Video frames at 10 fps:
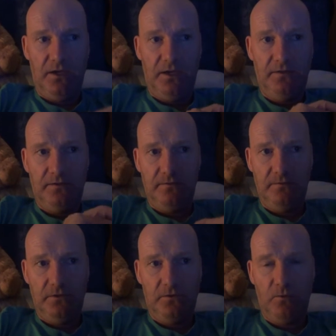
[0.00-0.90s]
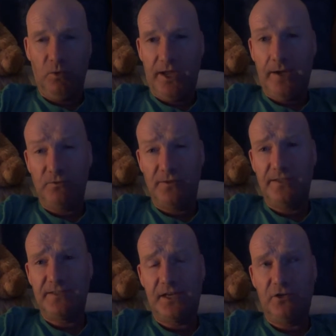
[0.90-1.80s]
And you know, they want it out of
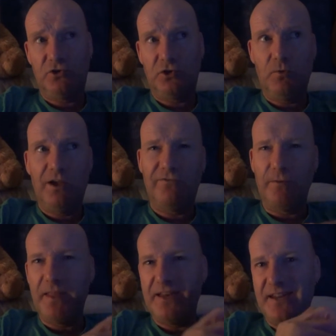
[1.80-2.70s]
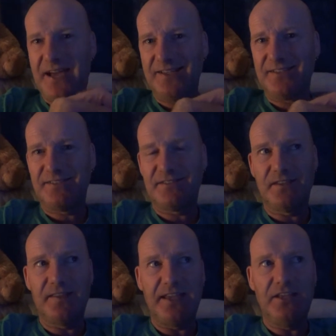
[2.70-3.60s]
their territory, away from their
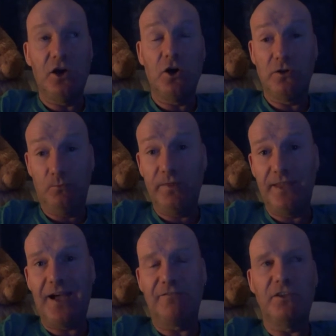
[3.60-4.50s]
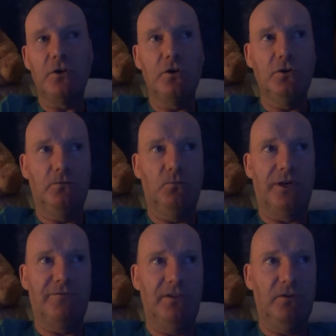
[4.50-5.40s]
nests and their young, when they have young and
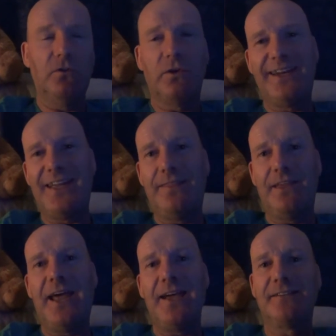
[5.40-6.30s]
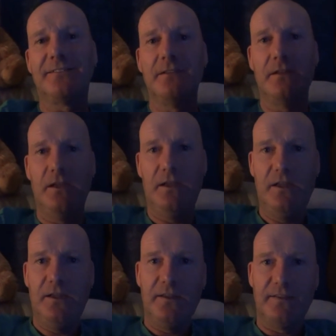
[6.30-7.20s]
what have you, all their, their eggs and
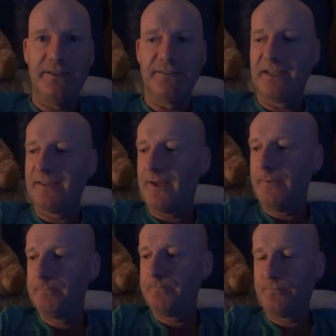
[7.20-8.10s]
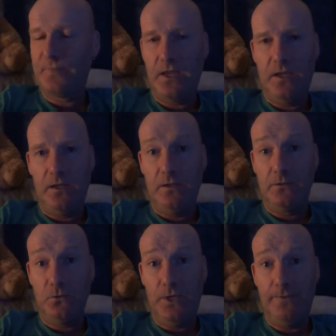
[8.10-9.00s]
things like that.
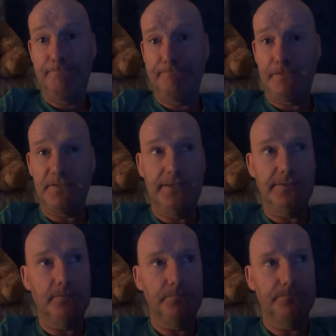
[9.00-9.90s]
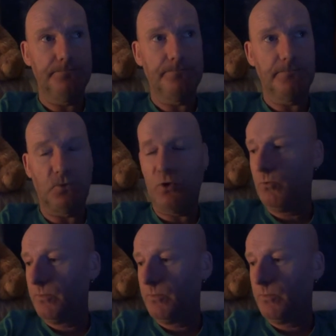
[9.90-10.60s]
So yeah, that's it. So I